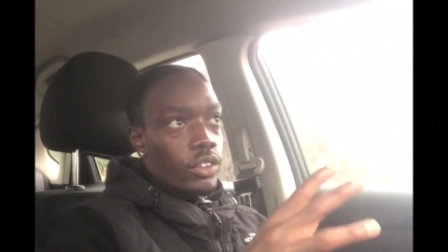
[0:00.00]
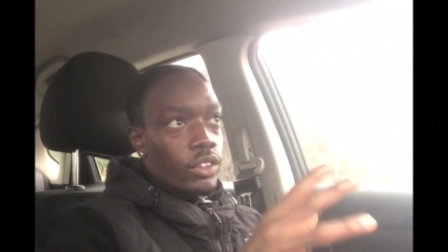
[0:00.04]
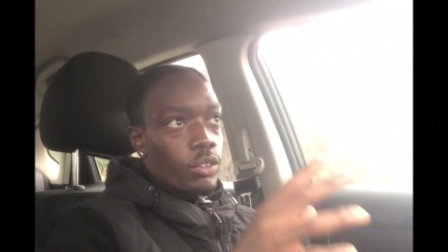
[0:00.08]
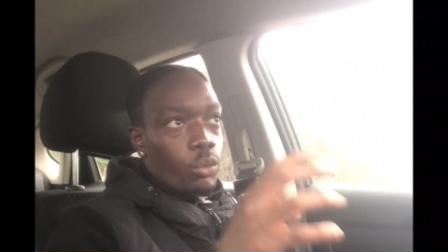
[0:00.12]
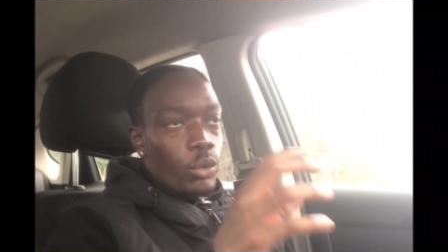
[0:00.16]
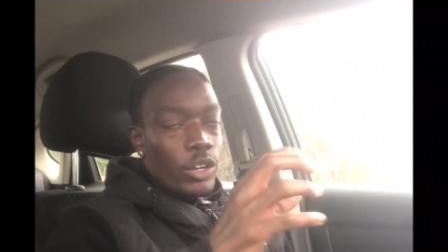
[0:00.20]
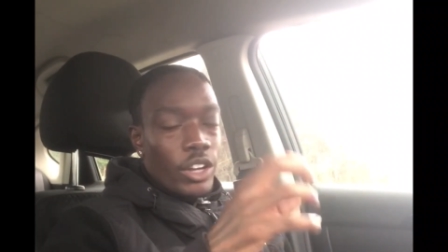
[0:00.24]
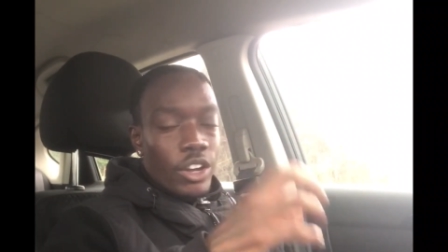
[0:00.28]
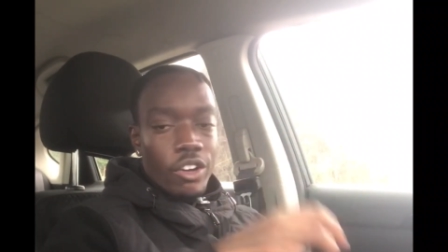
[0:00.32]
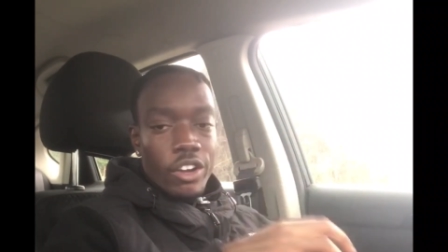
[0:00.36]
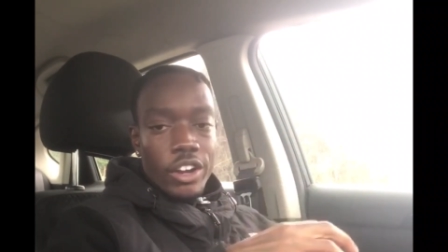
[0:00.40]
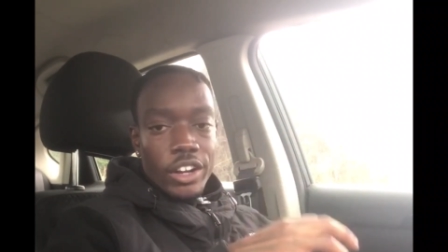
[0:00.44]

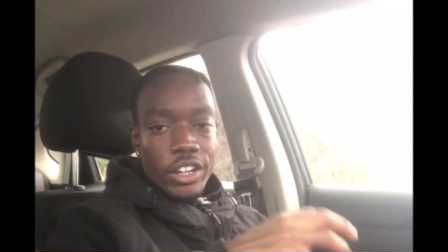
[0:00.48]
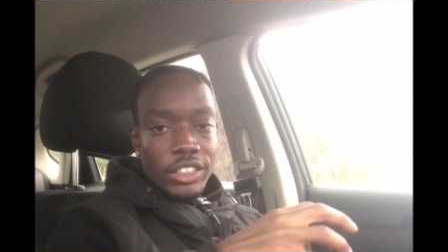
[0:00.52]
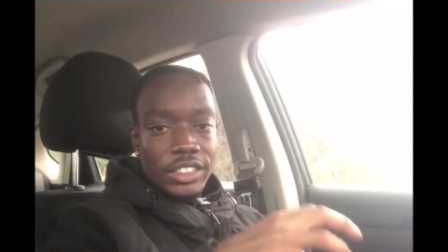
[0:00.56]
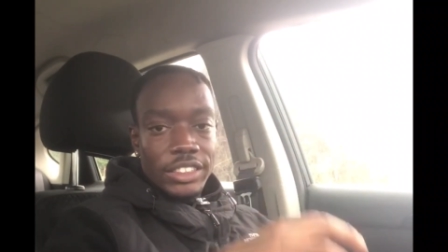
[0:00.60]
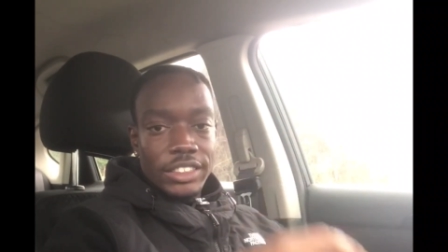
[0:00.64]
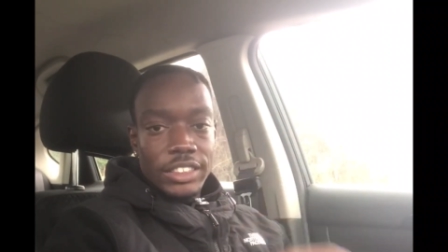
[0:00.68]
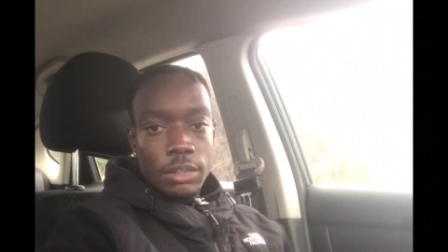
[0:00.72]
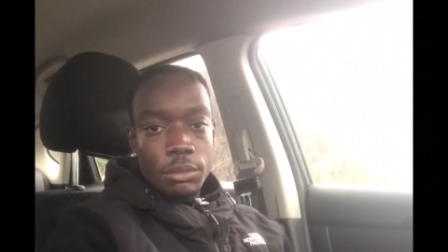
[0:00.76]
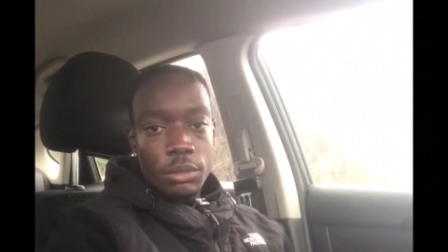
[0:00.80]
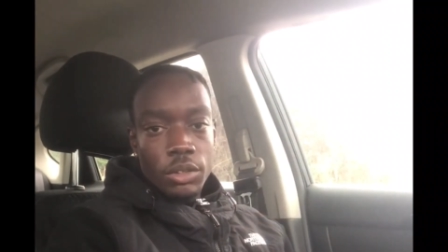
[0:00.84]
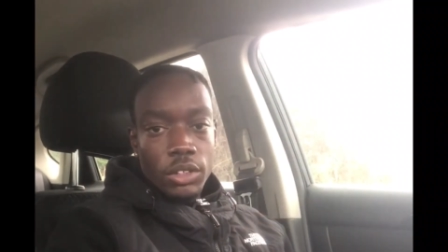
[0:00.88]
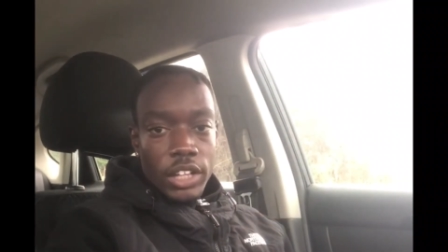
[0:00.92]
we are in a
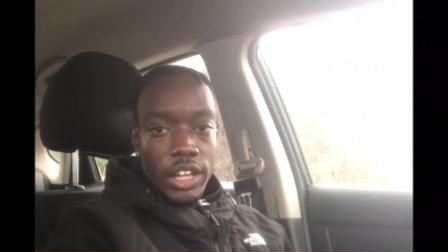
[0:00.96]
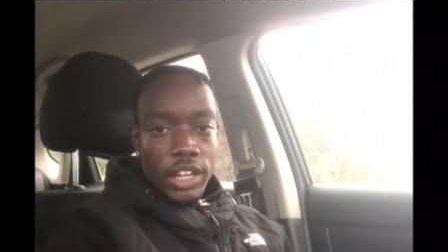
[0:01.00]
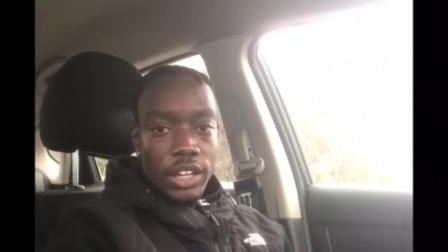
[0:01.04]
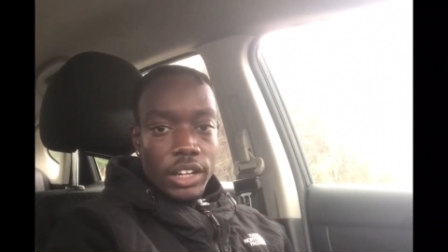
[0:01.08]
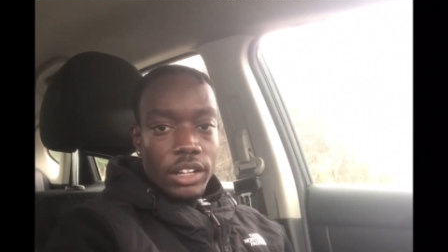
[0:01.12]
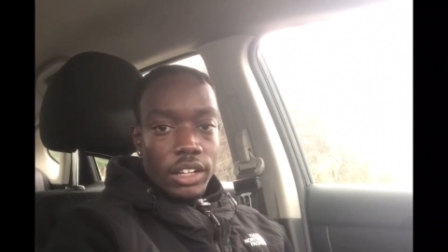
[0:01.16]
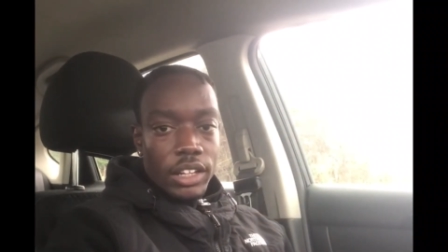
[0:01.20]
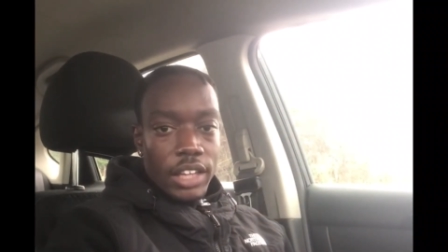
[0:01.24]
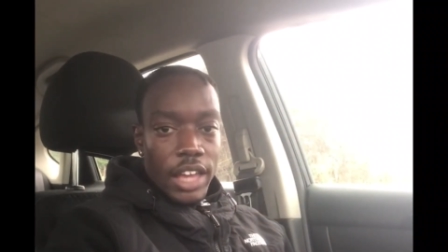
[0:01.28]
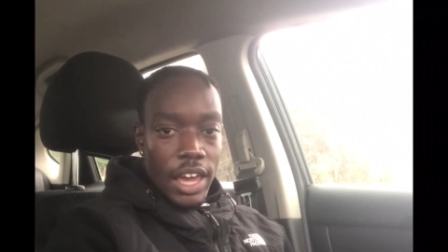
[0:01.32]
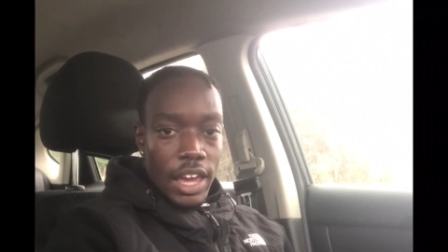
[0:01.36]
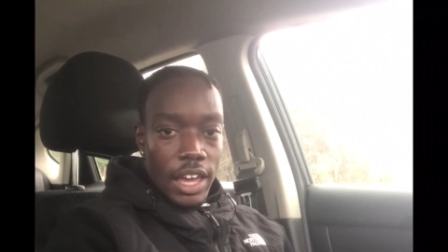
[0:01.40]

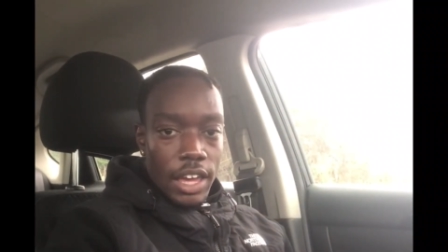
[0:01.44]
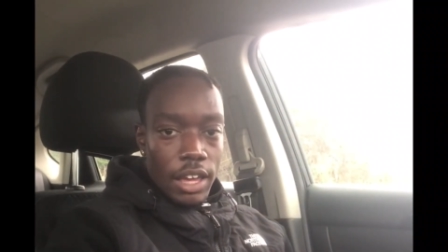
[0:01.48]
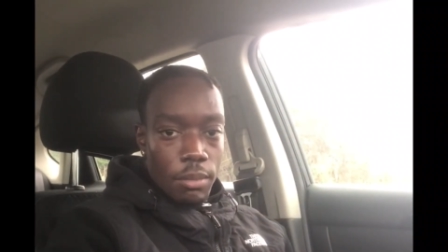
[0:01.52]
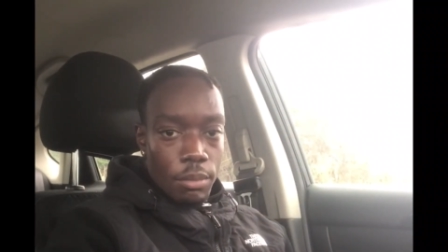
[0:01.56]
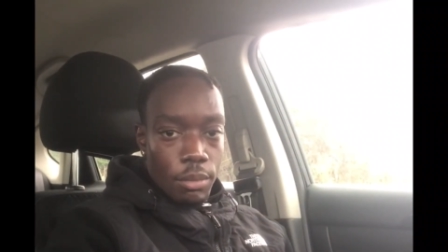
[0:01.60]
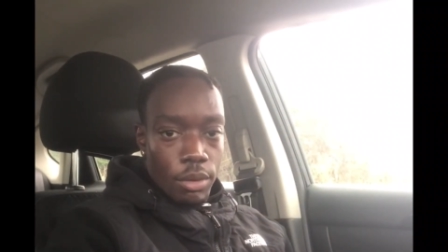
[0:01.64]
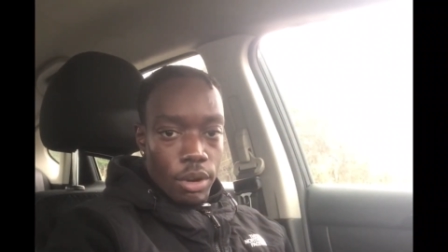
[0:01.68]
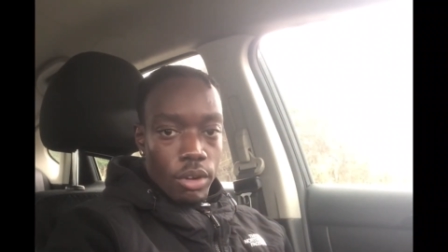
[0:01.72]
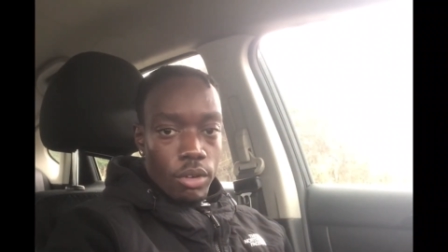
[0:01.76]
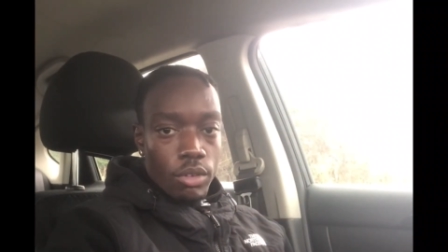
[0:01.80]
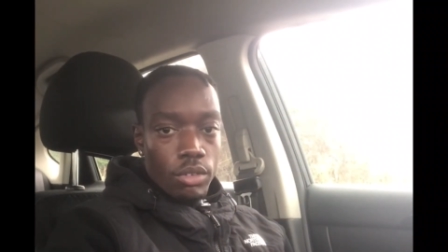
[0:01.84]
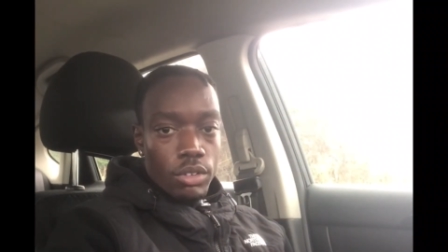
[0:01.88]
simulated game,
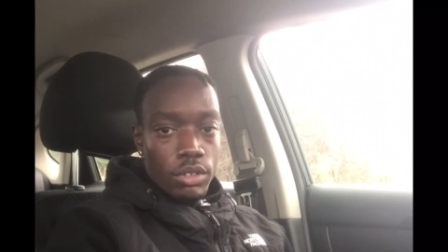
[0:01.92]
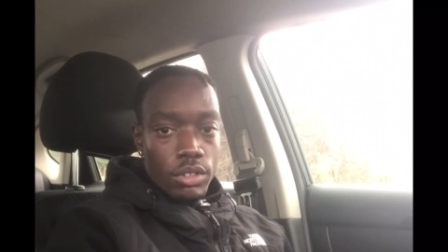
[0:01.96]
bro.